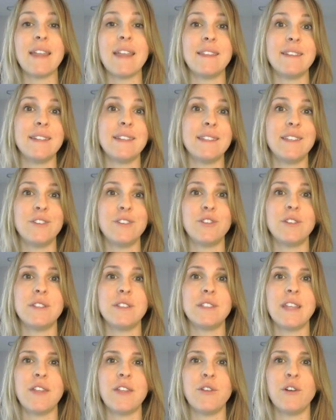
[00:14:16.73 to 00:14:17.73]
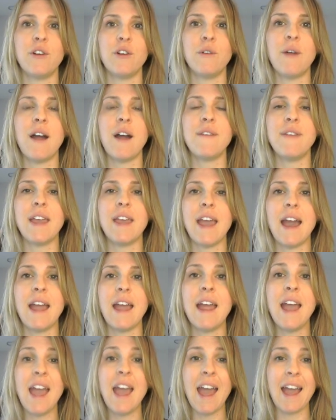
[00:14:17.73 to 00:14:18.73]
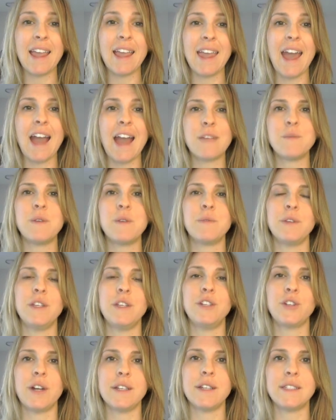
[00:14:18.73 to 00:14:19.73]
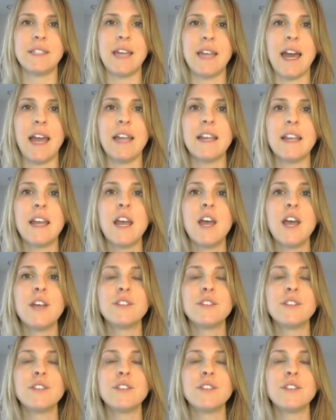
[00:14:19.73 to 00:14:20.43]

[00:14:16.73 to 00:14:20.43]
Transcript: at the decisions that they're arriving at, and can we really trust that?